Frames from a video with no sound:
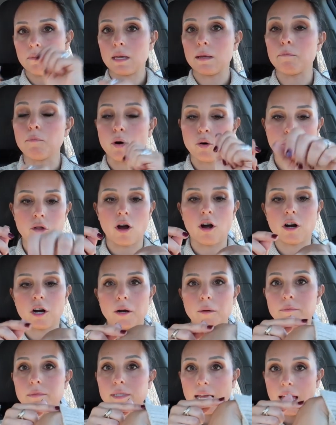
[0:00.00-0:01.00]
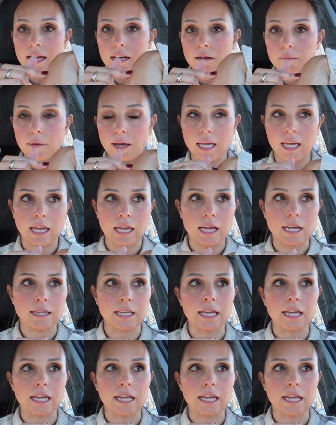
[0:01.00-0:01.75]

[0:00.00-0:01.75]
me in both arms and in my hand.